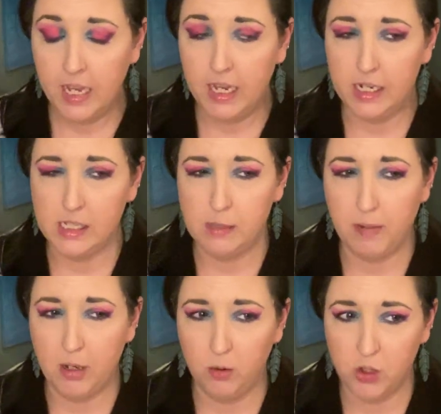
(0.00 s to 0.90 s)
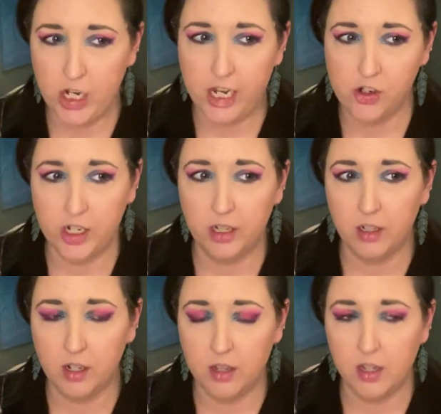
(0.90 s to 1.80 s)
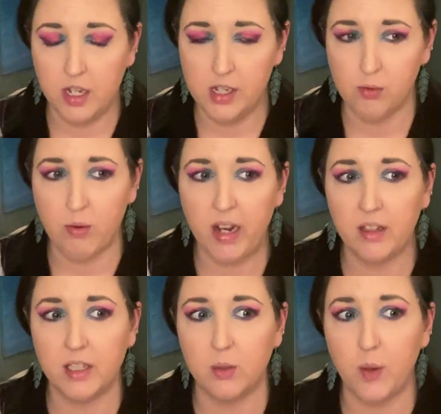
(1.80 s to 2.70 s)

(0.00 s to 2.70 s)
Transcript: And it's about changing his reckless